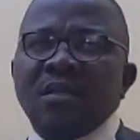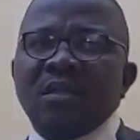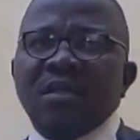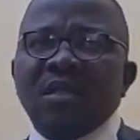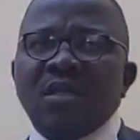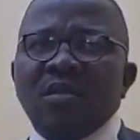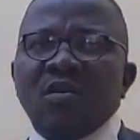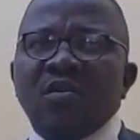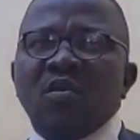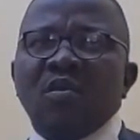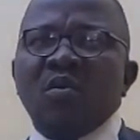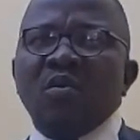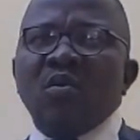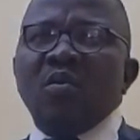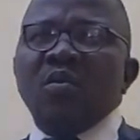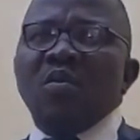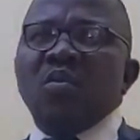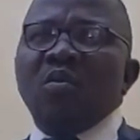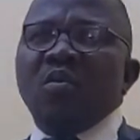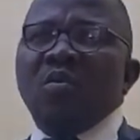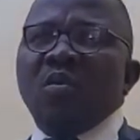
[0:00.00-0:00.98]

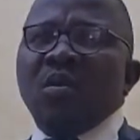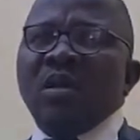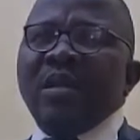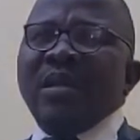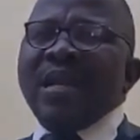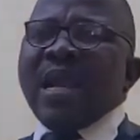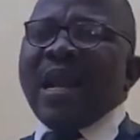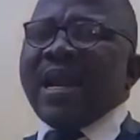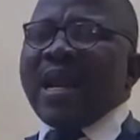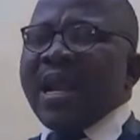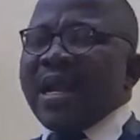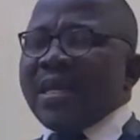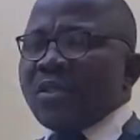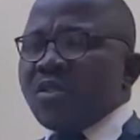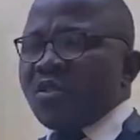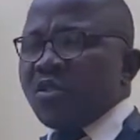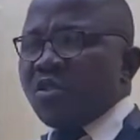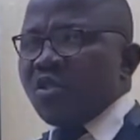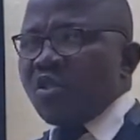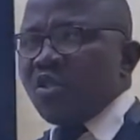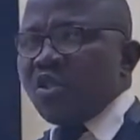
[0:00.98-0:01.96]
There are
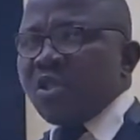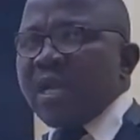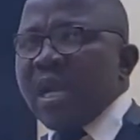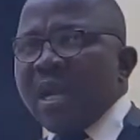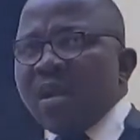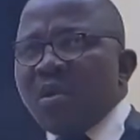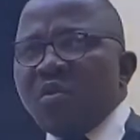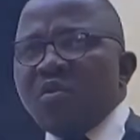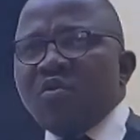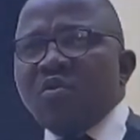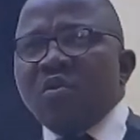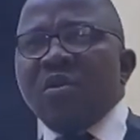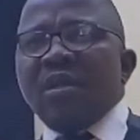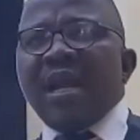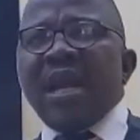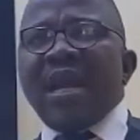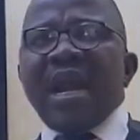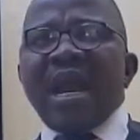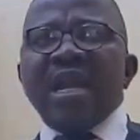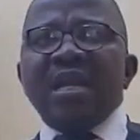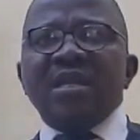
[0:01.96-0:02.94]
social control,
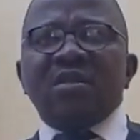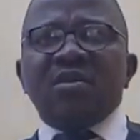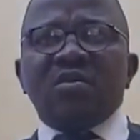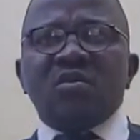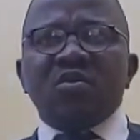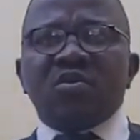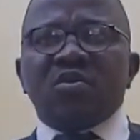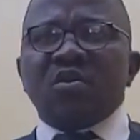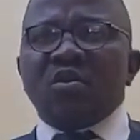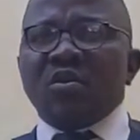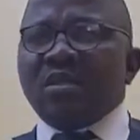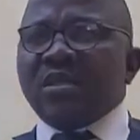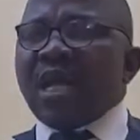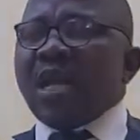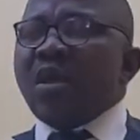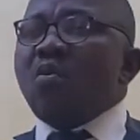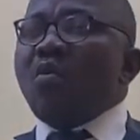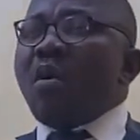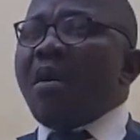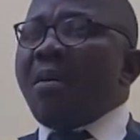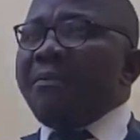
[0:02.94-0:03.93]
there are institutions
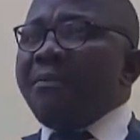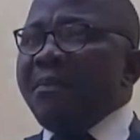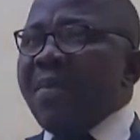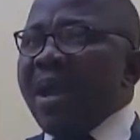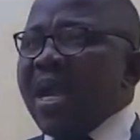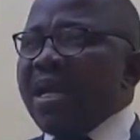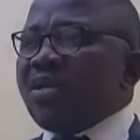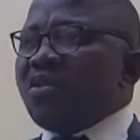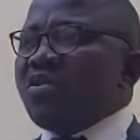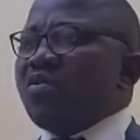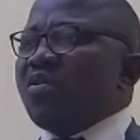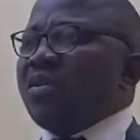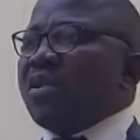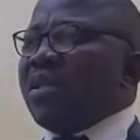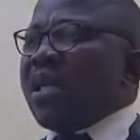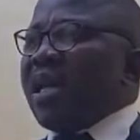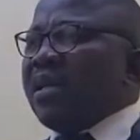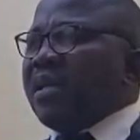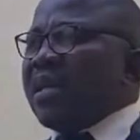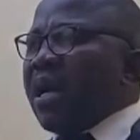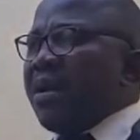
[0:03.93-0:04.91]
that you are meant to
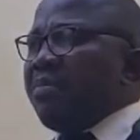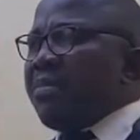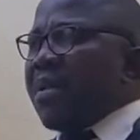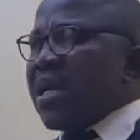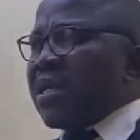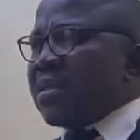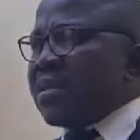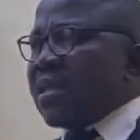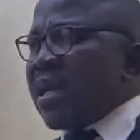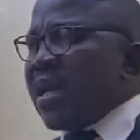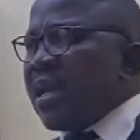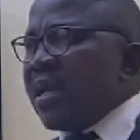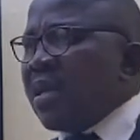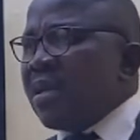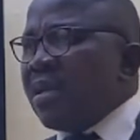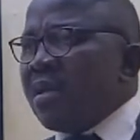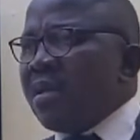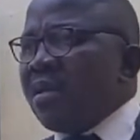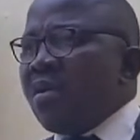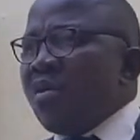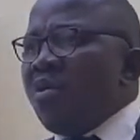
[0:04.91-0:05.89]
take that matter,
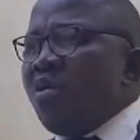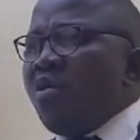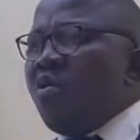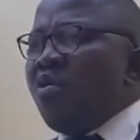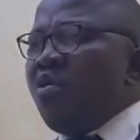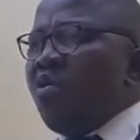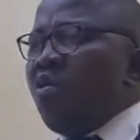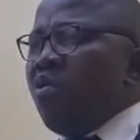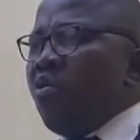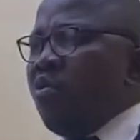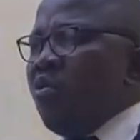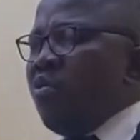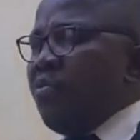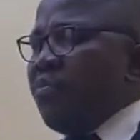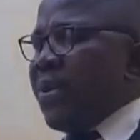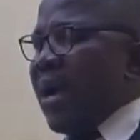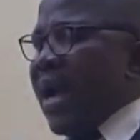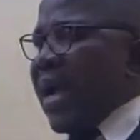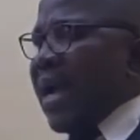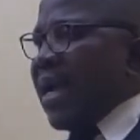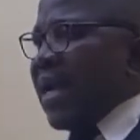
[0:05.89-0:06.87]
who
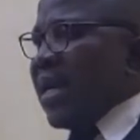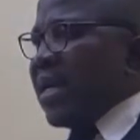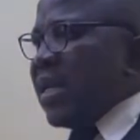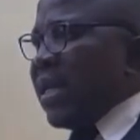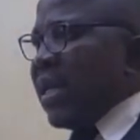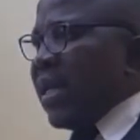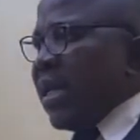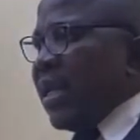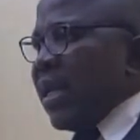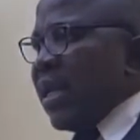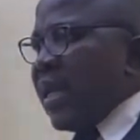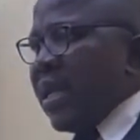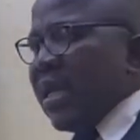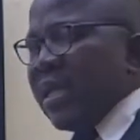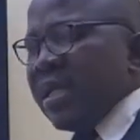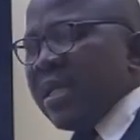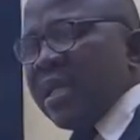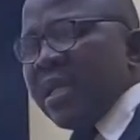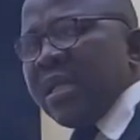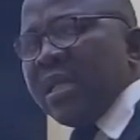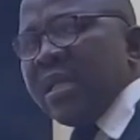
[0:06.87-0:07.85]
by
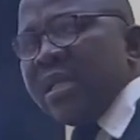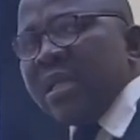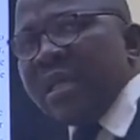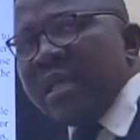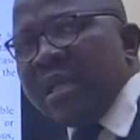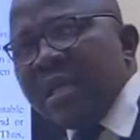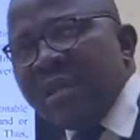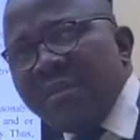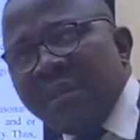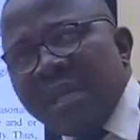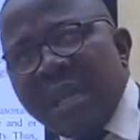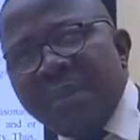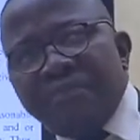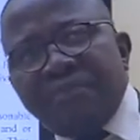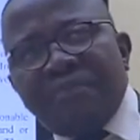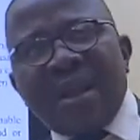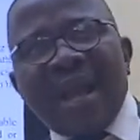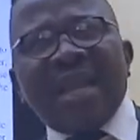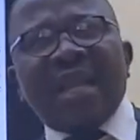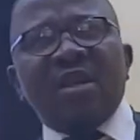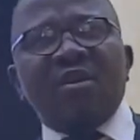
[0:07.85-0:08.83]
the
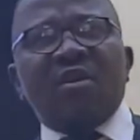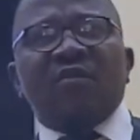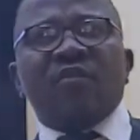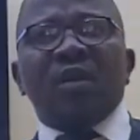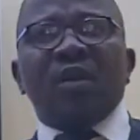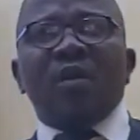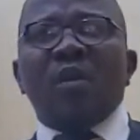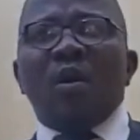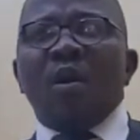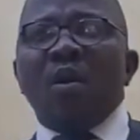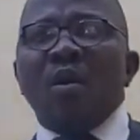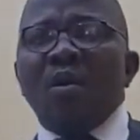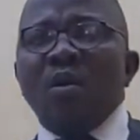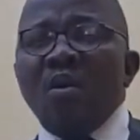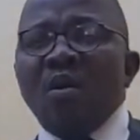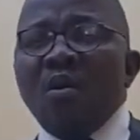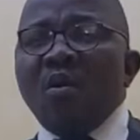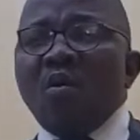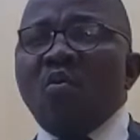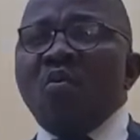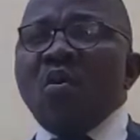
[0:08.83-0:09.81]
backing of the
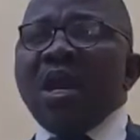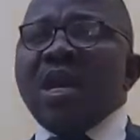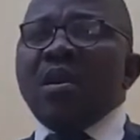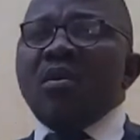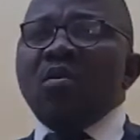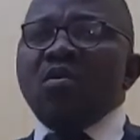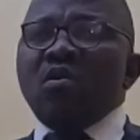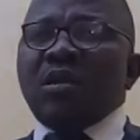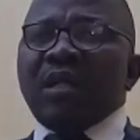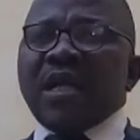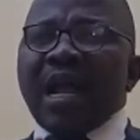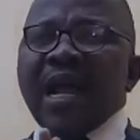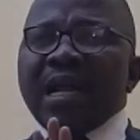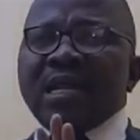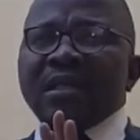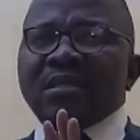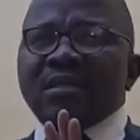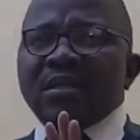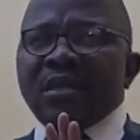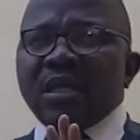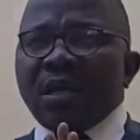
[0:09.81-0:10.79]
law will look
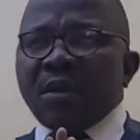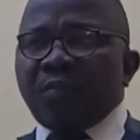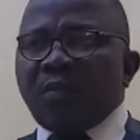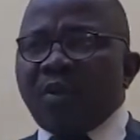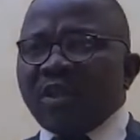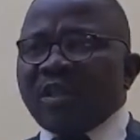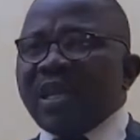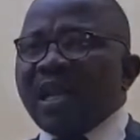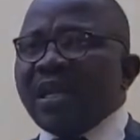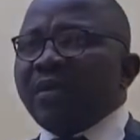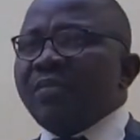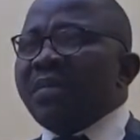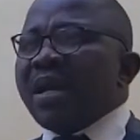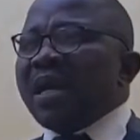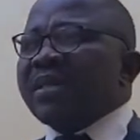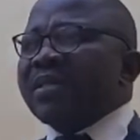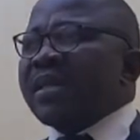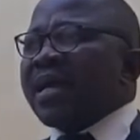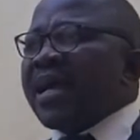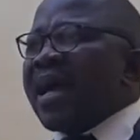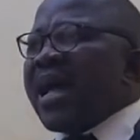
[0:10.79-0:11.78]
at the reported
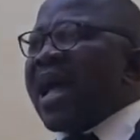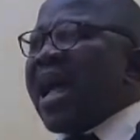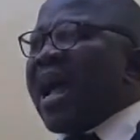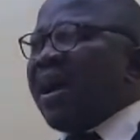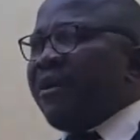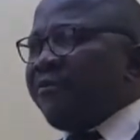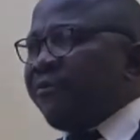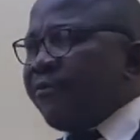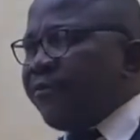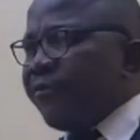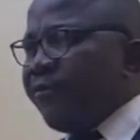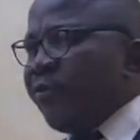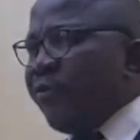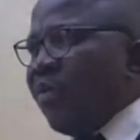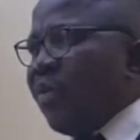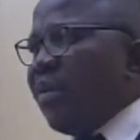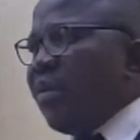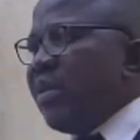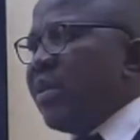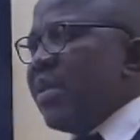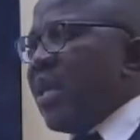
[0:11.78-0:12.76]
matter and
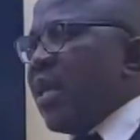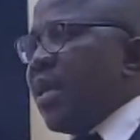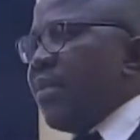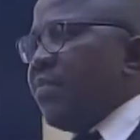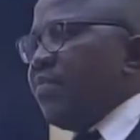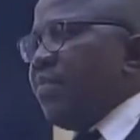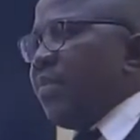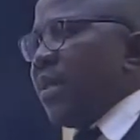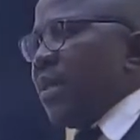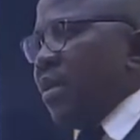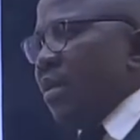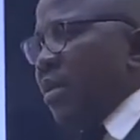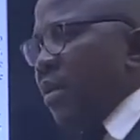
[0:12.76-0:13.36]
follow them